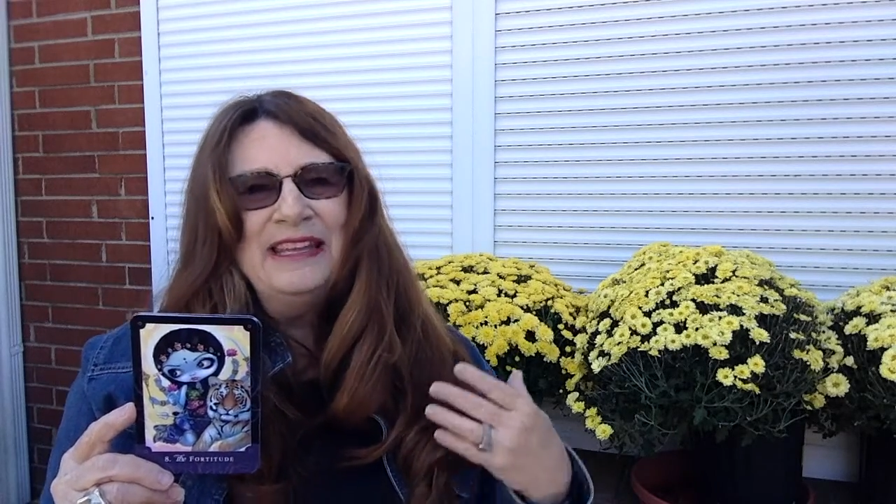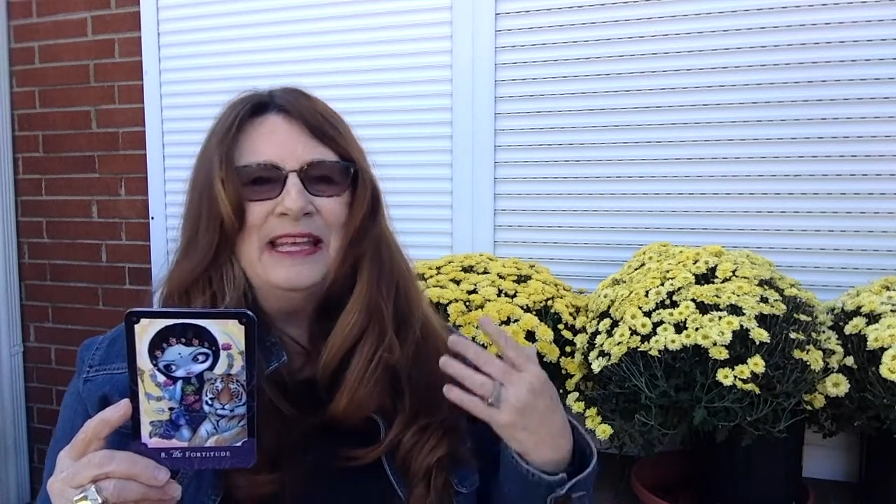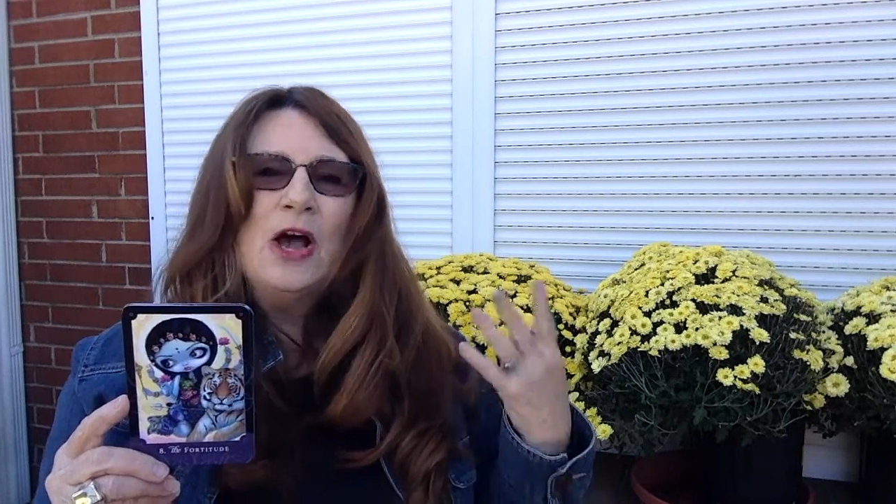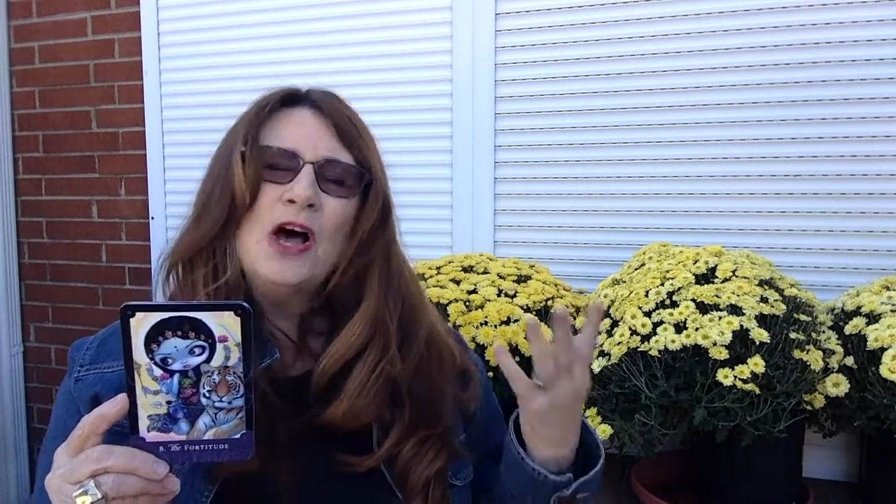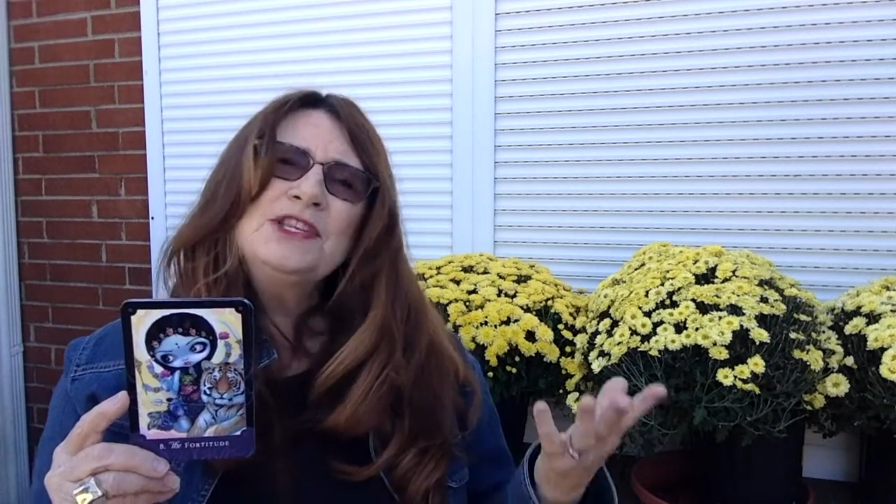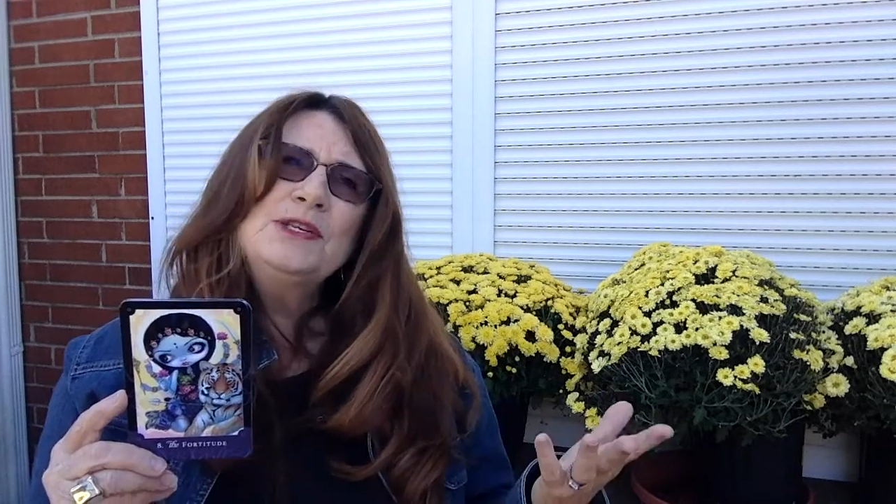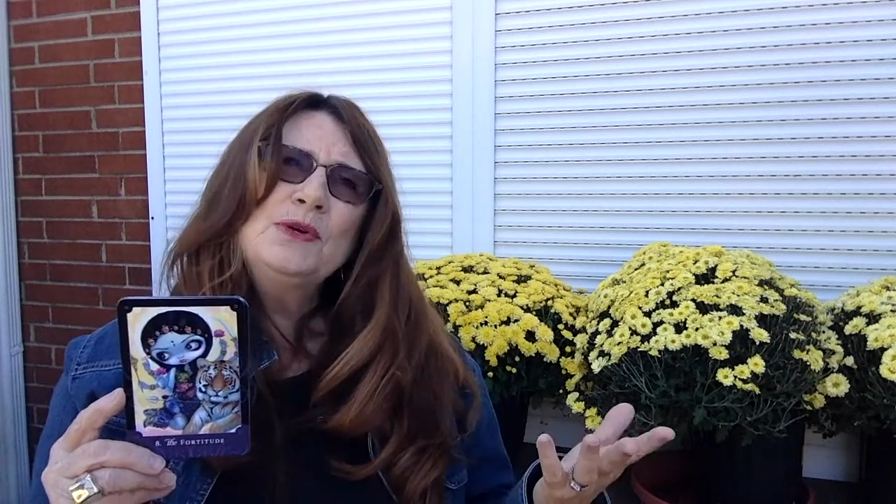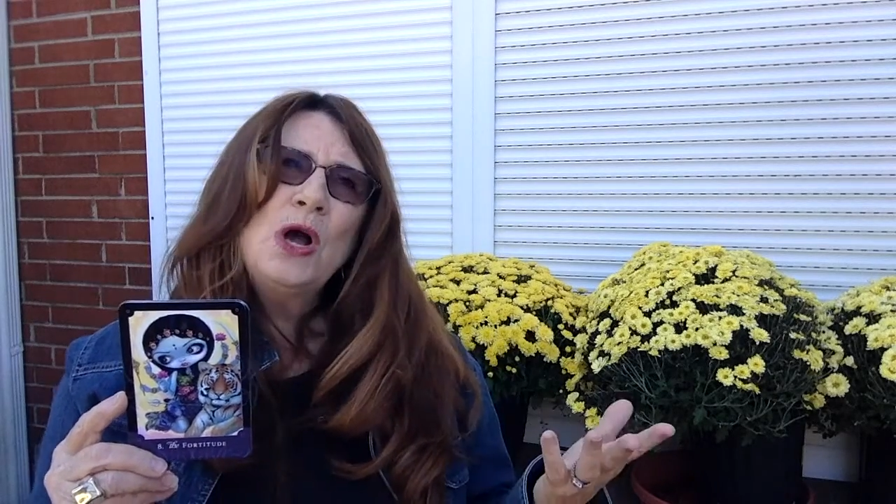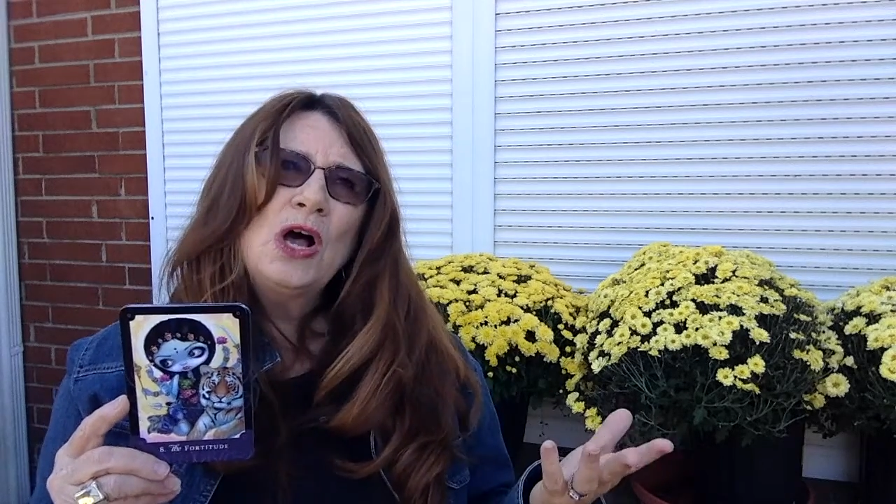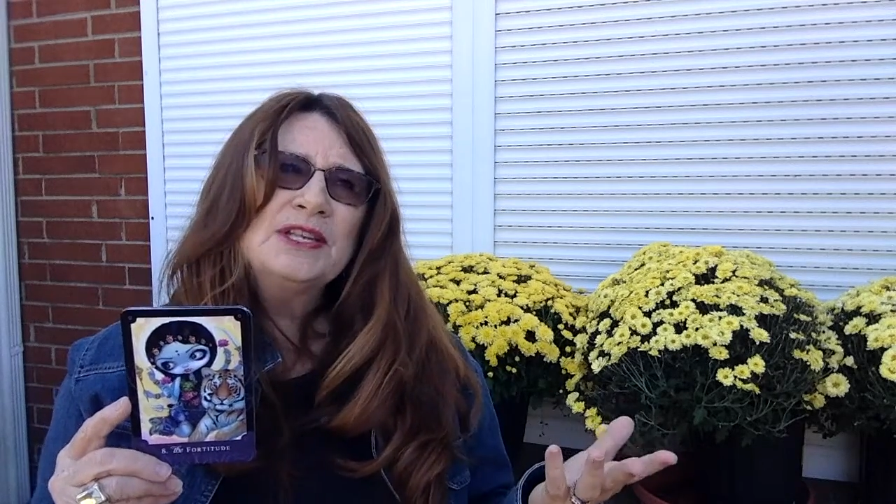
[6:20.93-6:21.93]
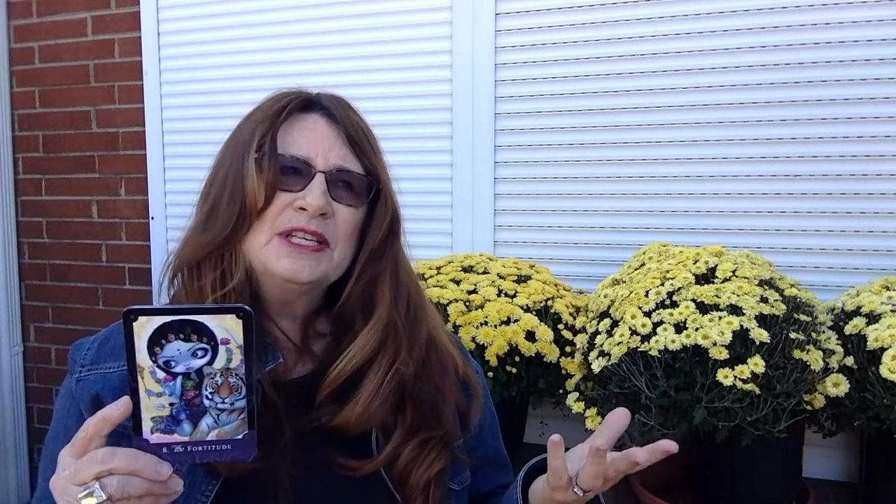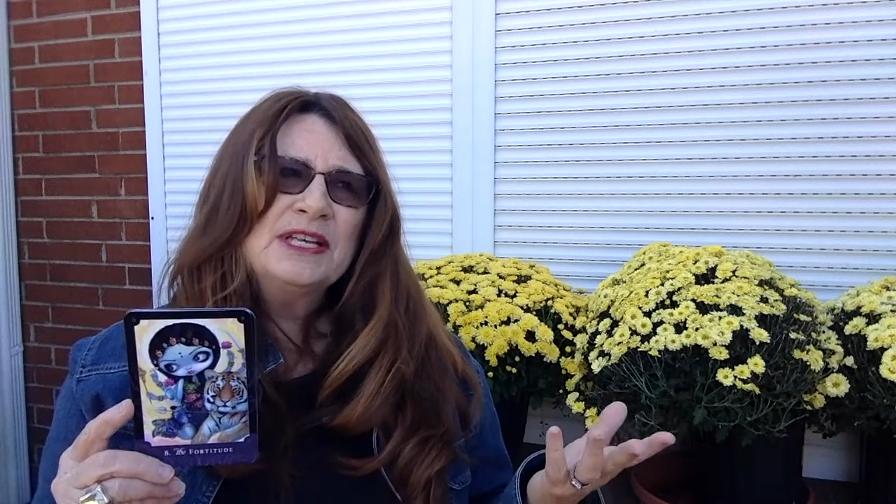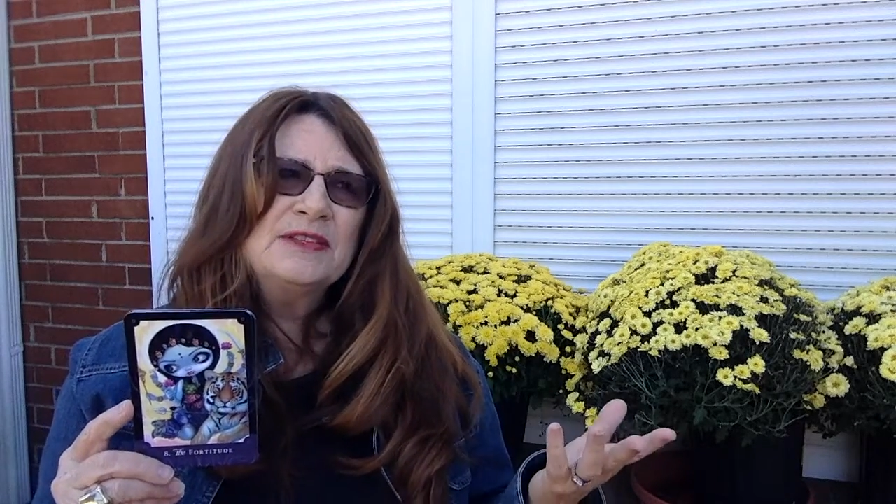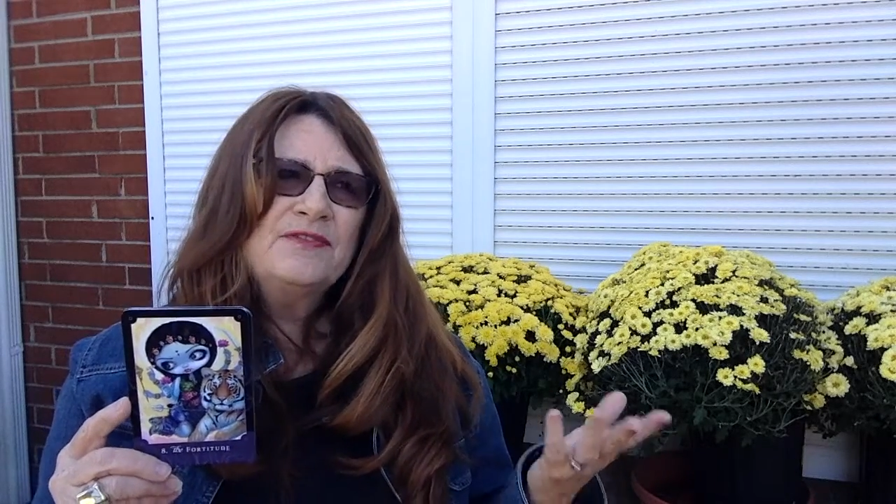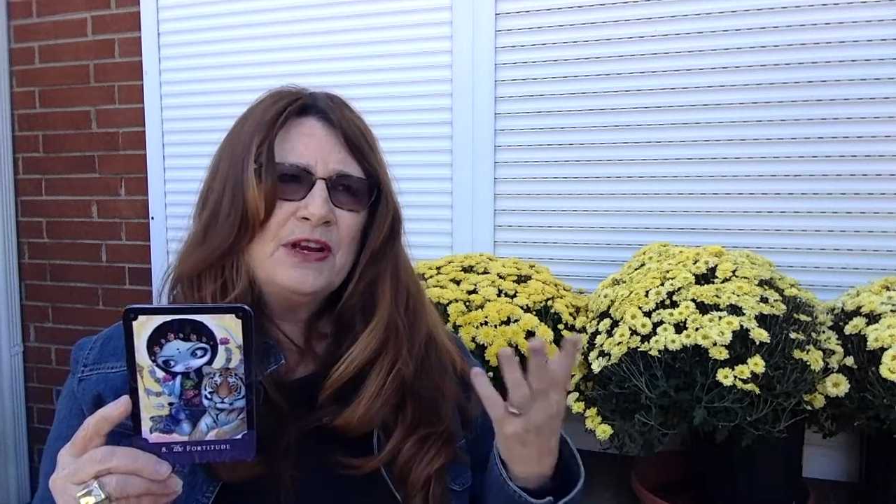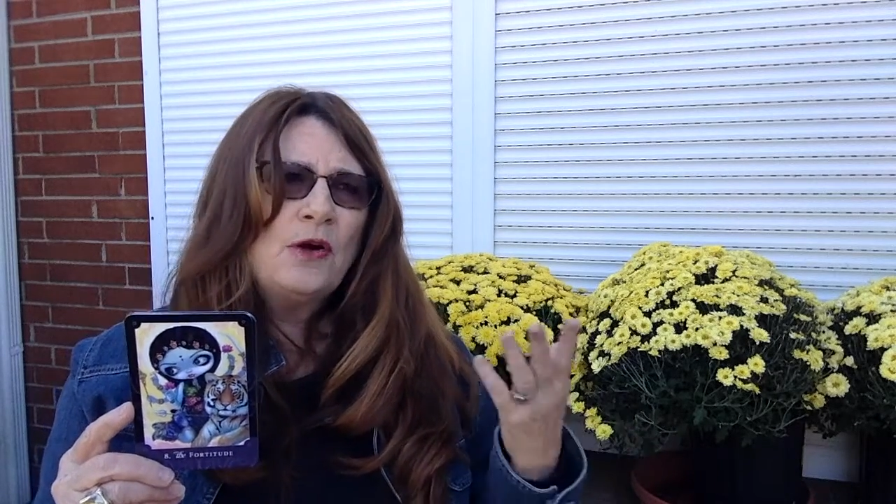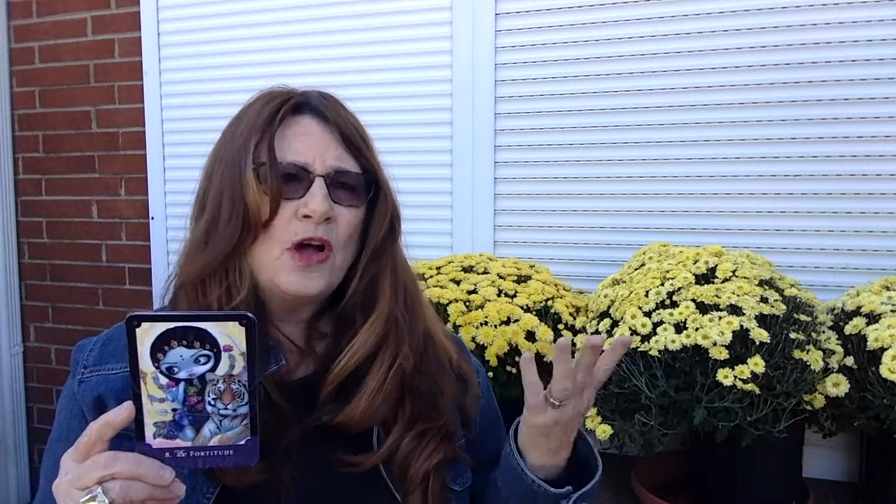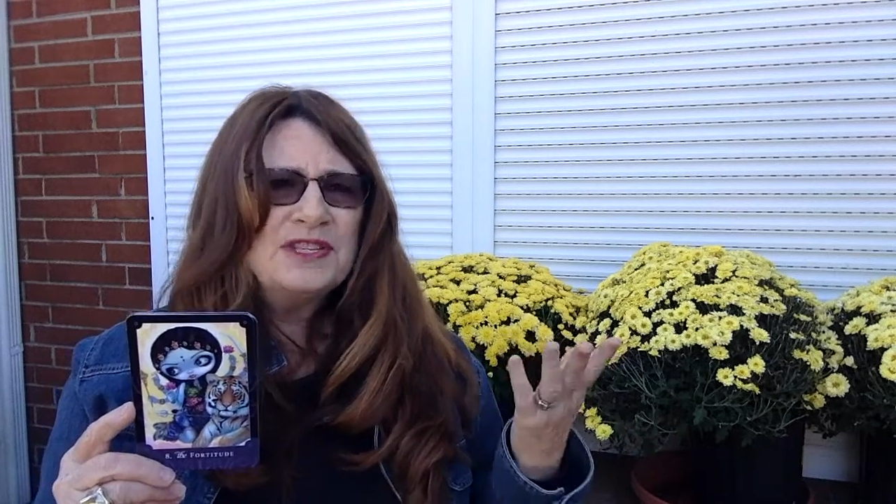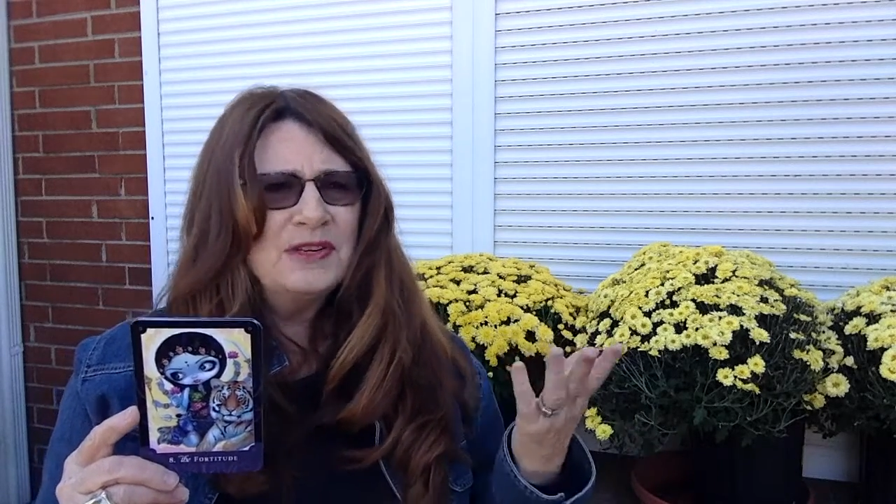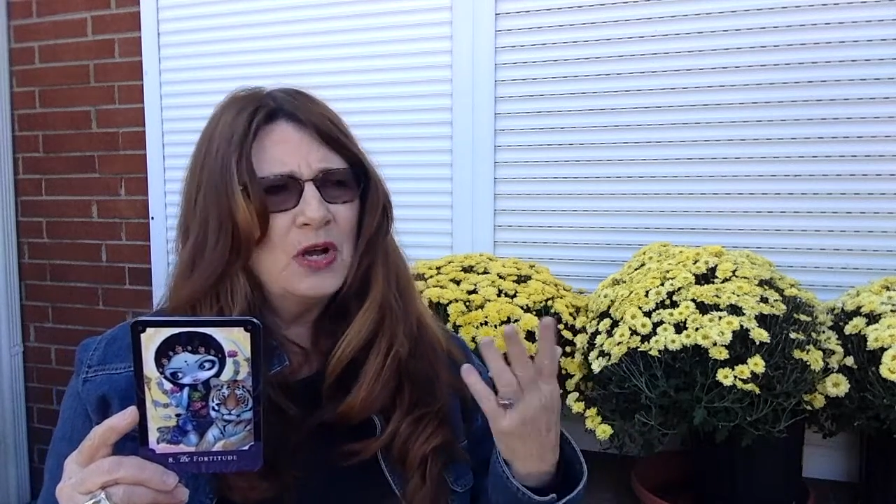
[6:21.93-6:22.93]
Fear also
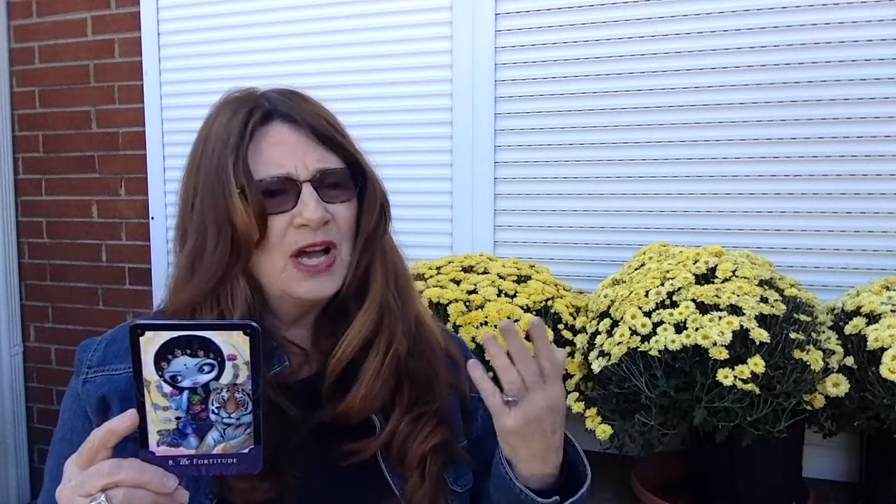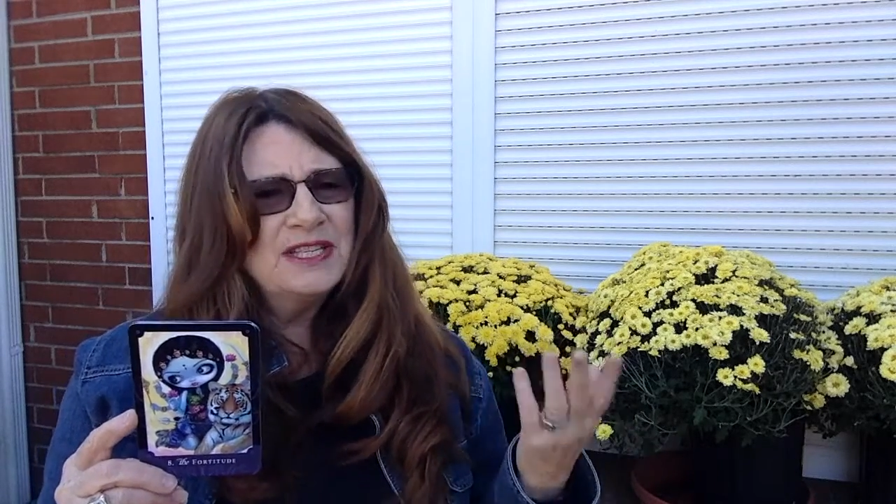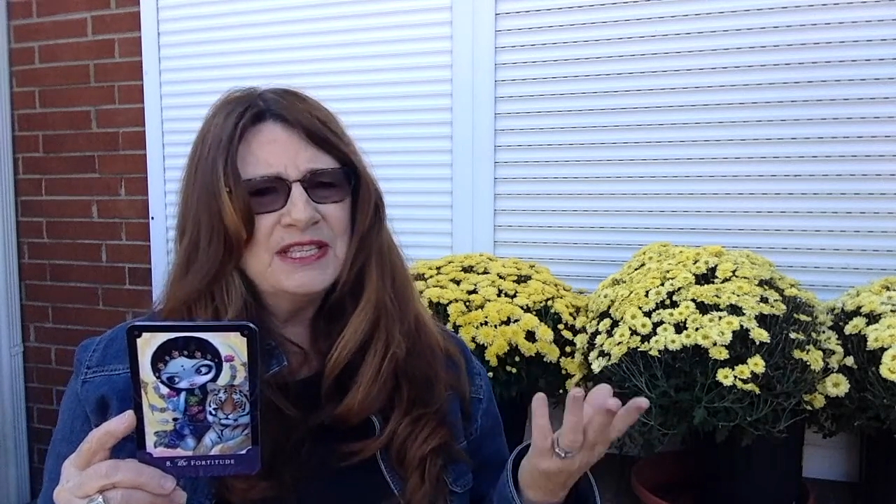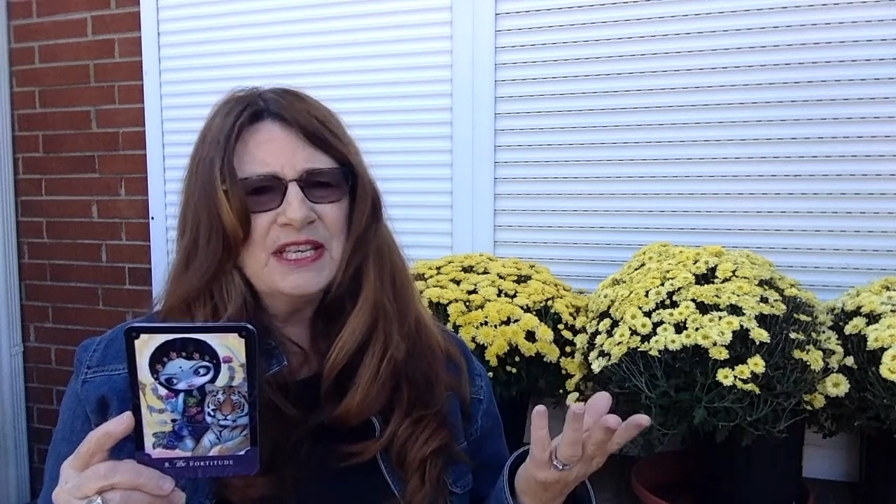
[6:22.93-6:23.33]
causes